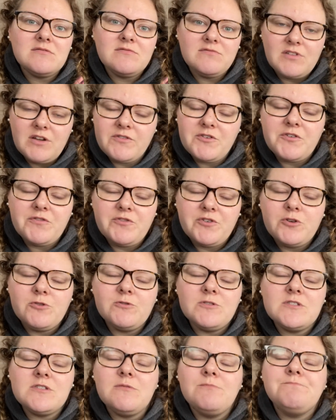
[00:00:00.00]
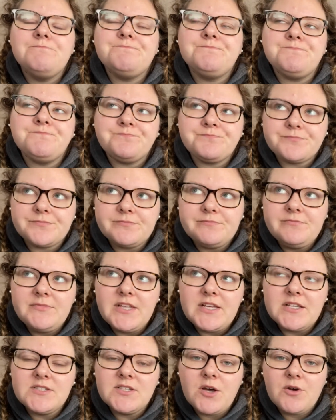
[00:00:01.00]
favorite foods.
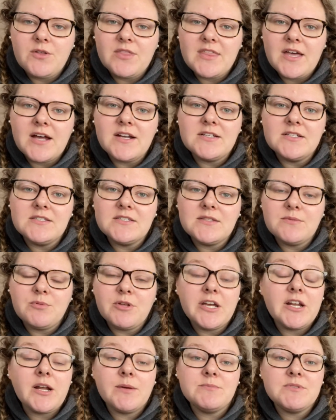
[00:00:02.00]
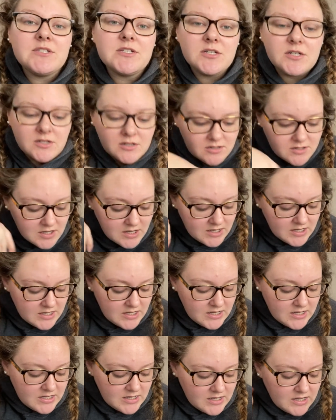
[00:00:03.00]
So that is the plan. I'm still
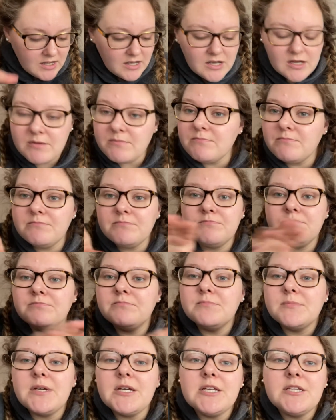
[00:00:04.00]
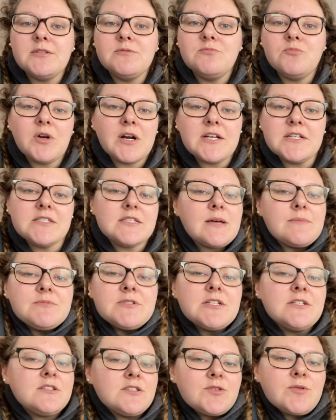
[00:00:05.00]
um in what I slept
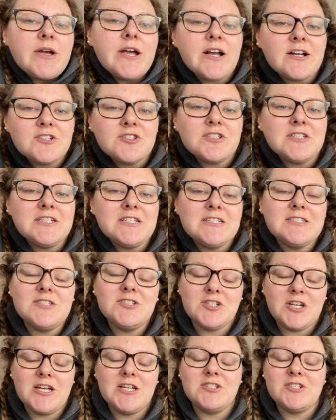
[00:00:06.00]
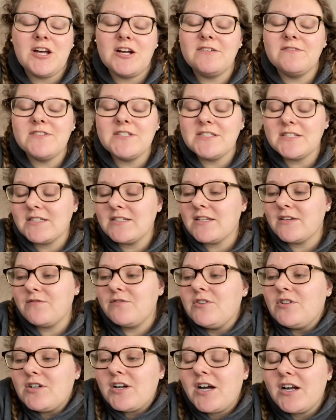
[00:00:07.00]
in. So I actually need to change out of this because I
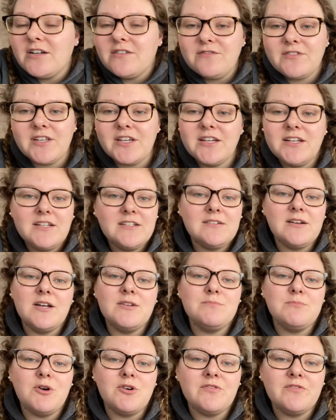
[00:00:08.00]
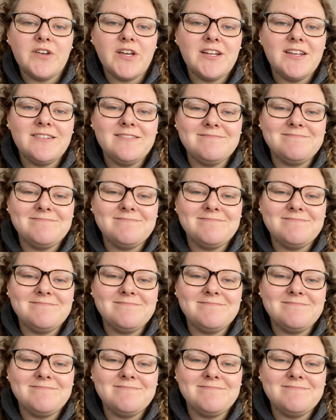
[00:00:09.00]
feel kind of like unmotivated.